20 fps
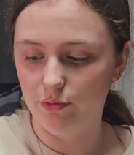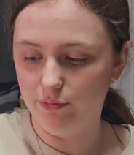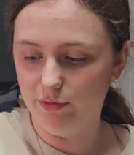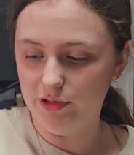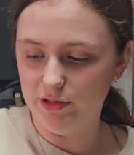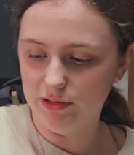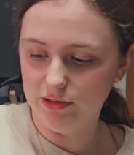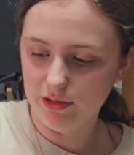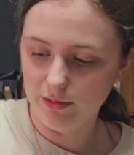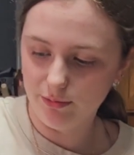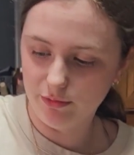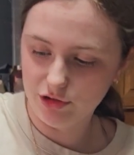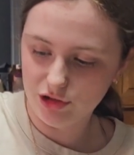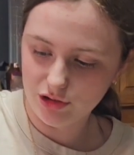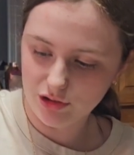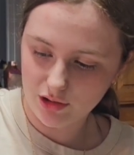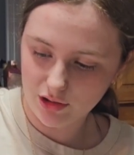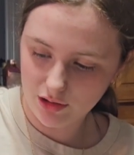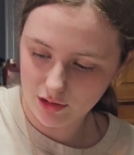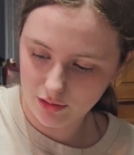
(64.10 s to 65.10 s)
reasons, I'm just
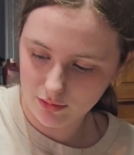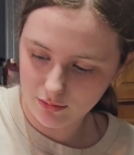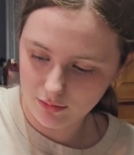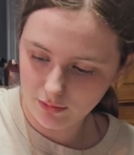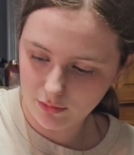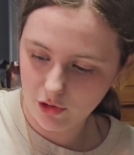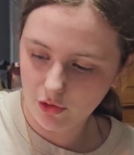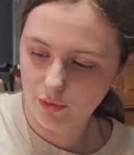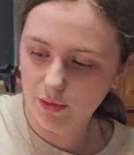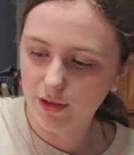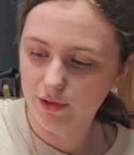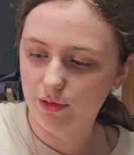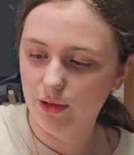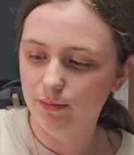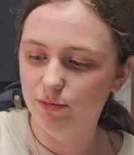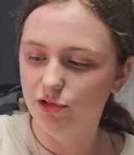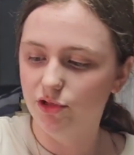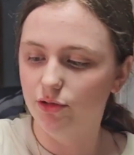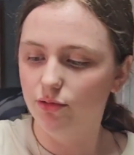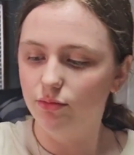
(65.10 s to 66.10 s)
going to, I grabbed
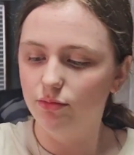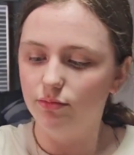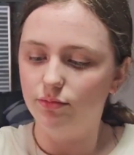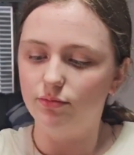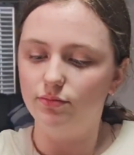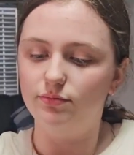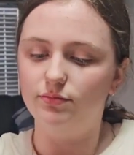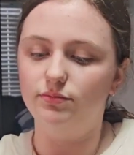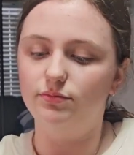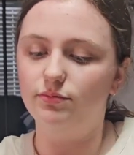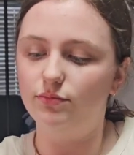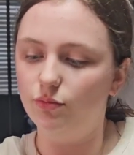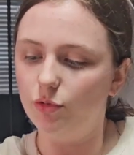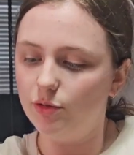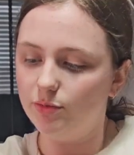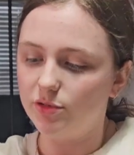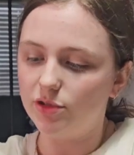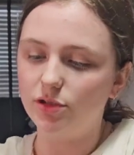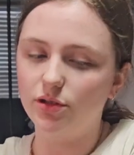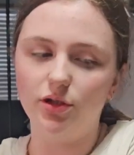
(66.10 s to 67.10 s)
two.
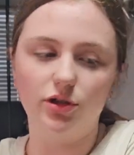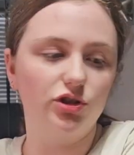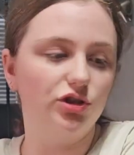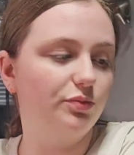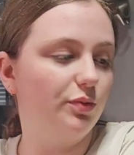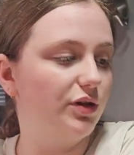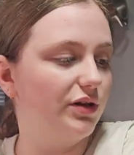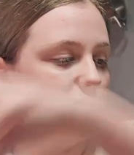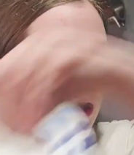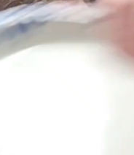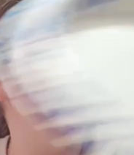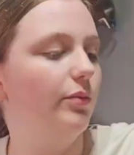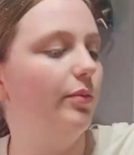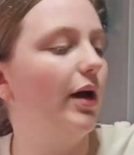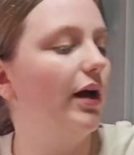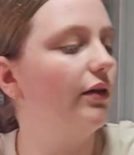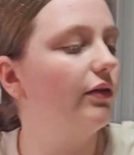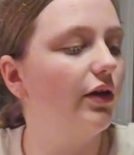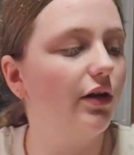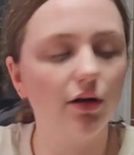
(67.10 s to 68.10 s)
Whoops, I'll just put that one back.
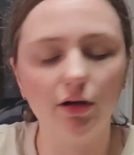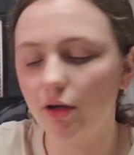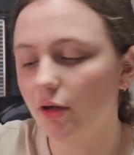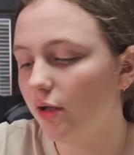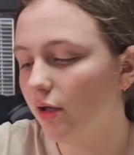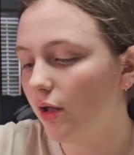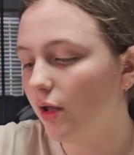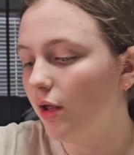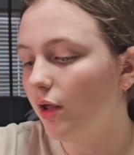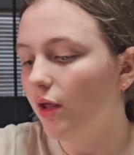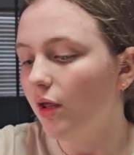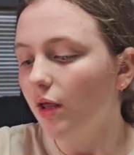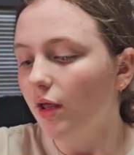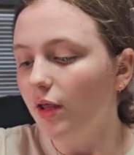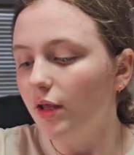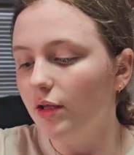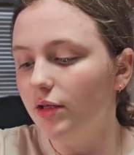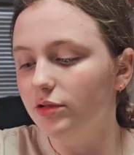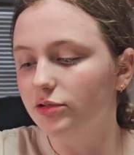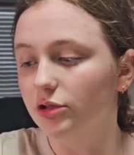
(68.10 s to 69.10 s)

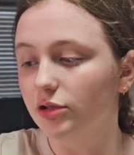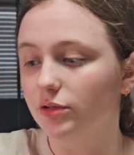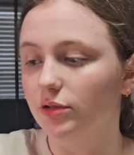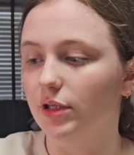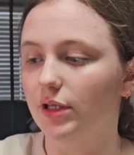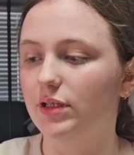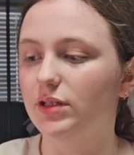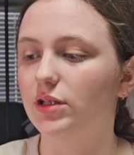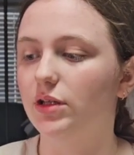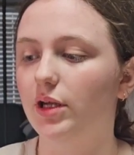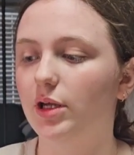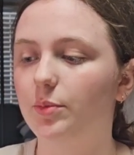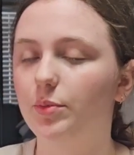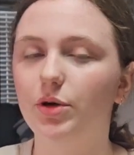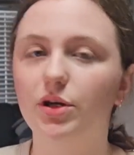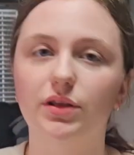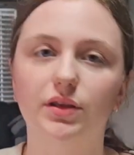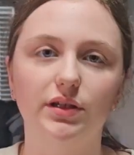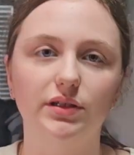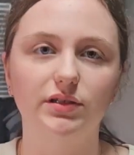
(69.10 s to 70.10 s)
So to
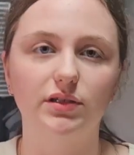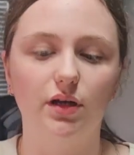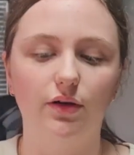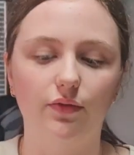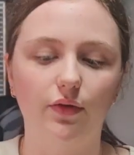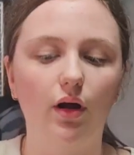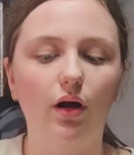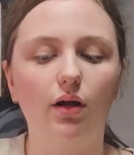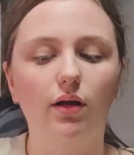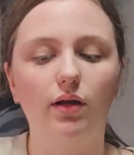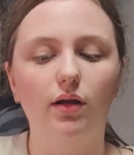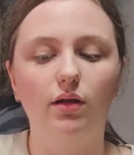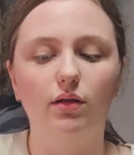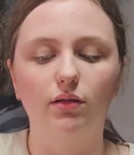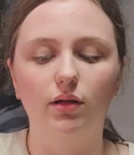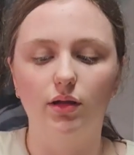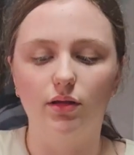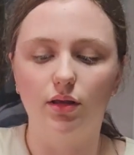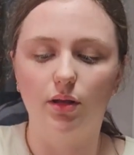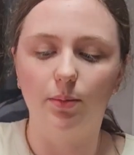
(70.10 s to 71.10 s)
put the stuff on it,
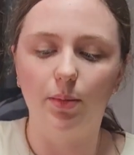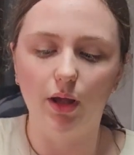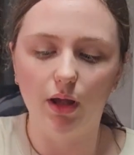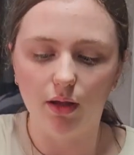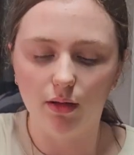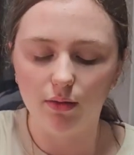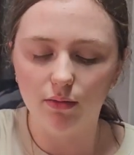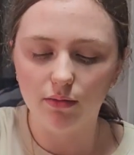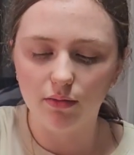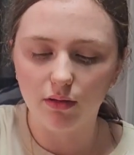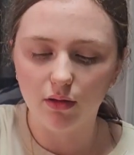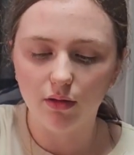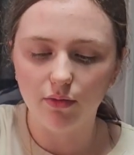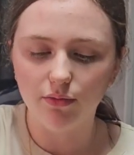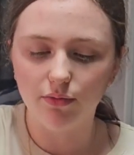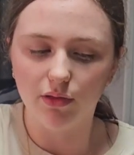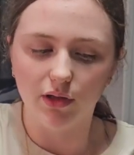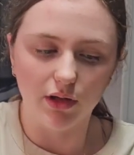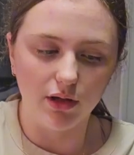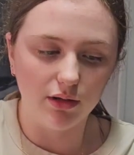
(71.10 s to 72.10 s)
like the paint and stuff
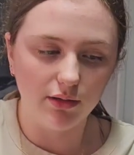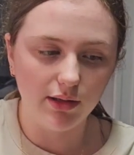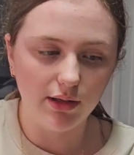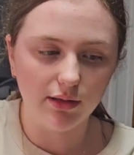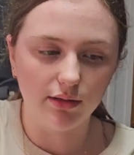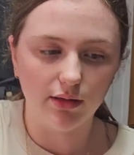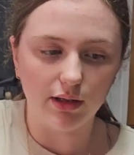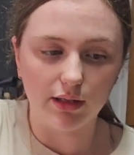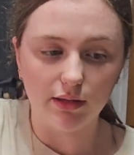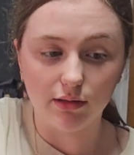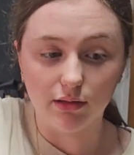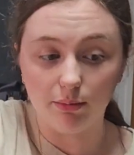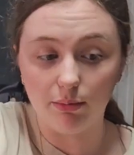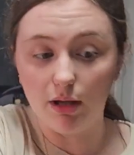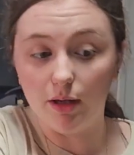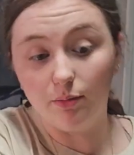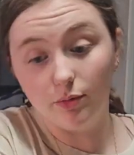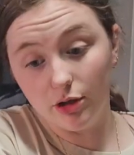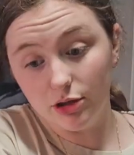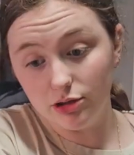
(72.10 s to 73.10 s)
that I need, and like the
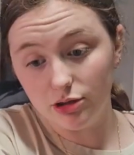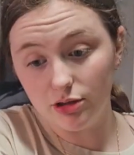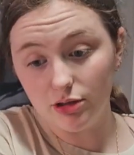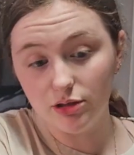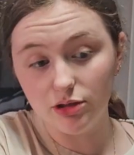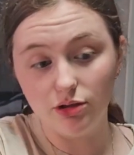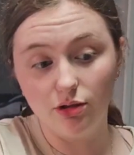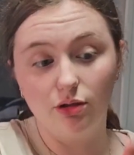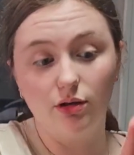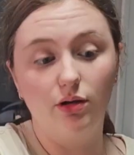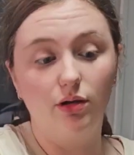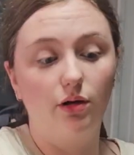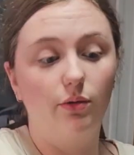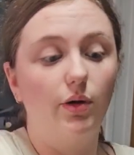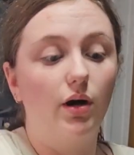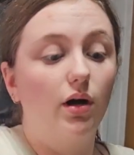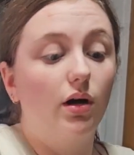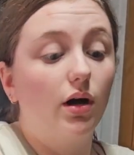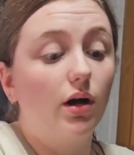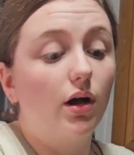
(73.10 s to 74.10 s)
paint brushes, you're going to
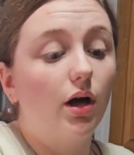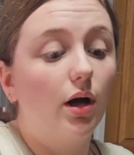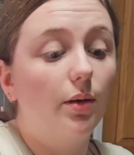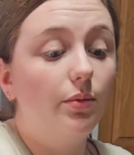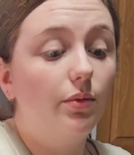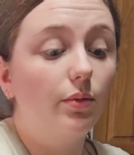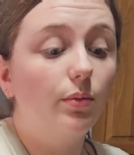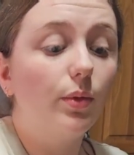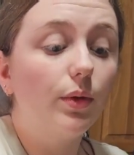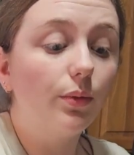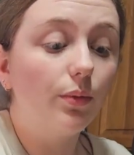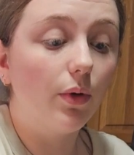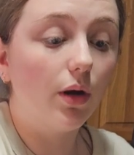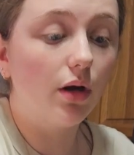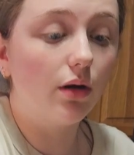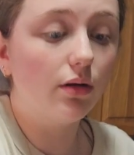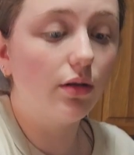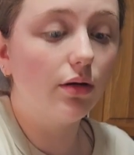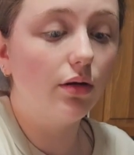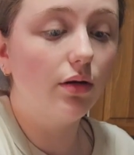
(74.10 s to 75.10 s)
want a cup with
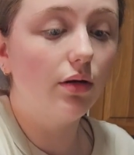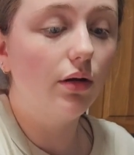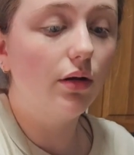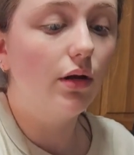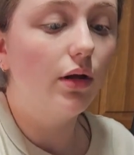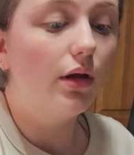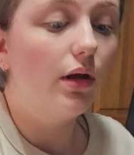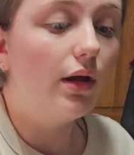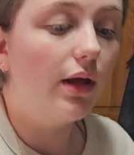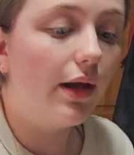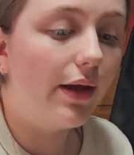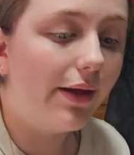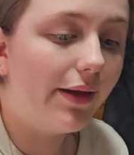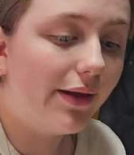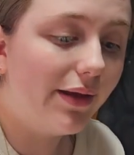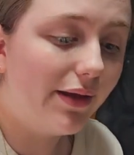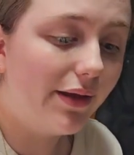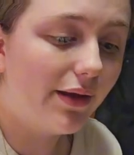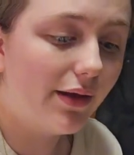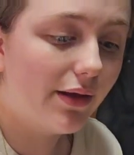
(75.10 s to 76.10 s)
water
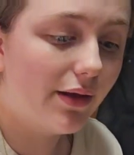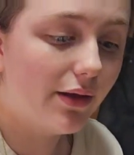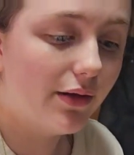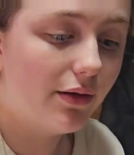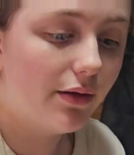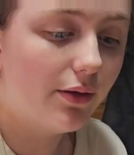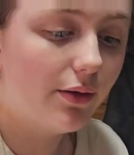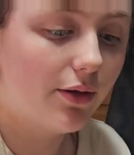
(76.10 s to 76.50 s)
and